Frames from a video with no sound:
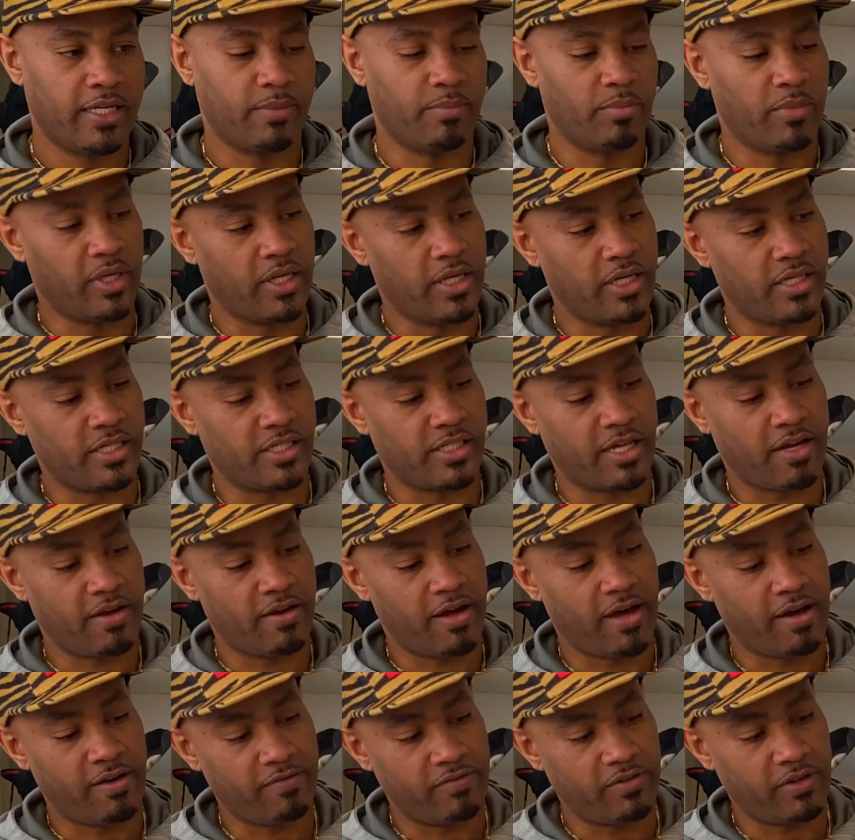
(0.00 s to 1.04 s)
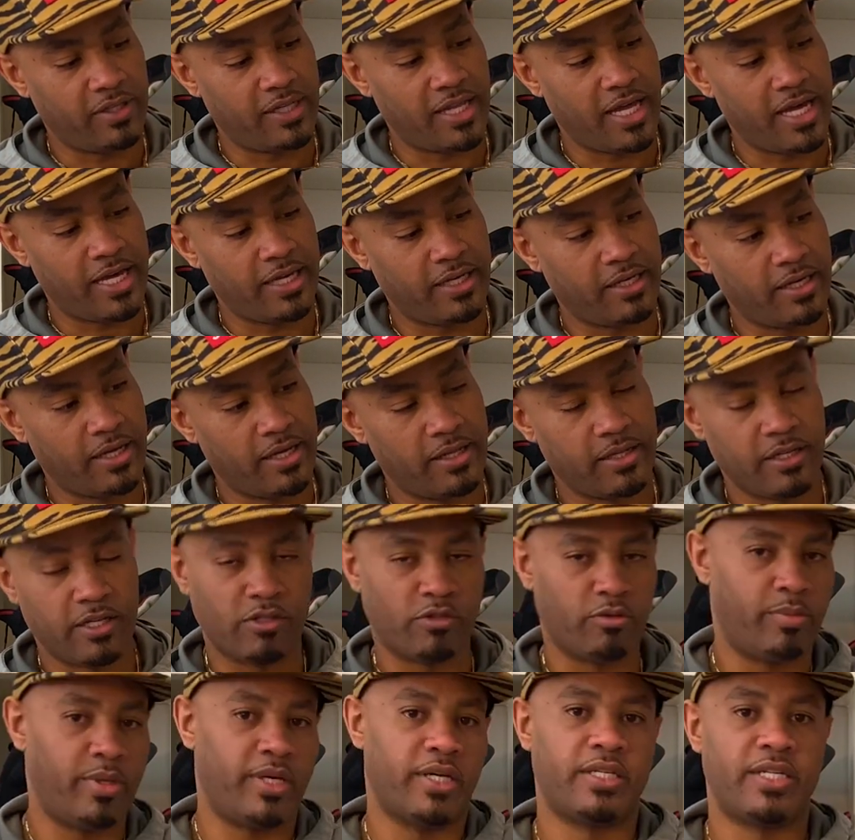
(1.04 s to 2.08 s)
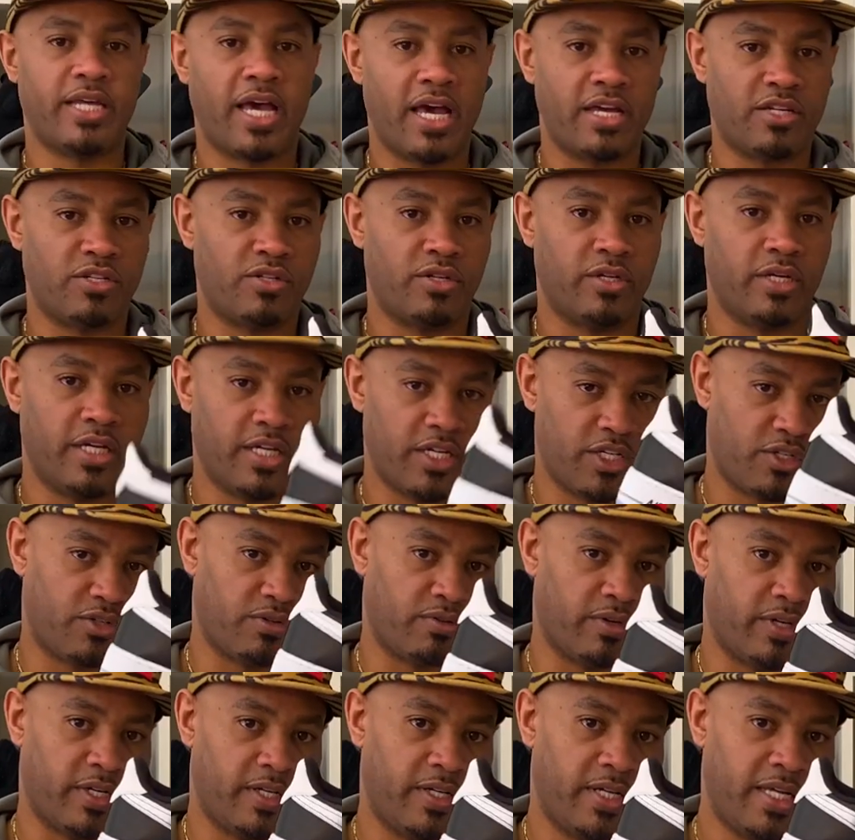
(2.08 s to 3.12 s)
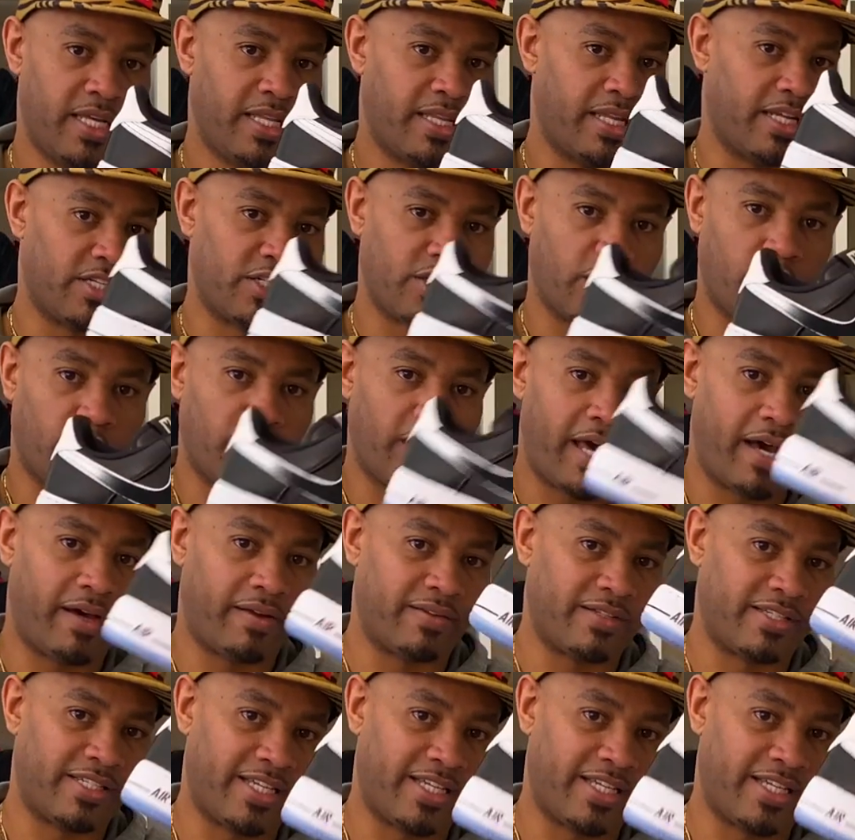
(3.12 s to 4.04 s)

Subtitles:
because I feel like these will be attached to history. They sold out in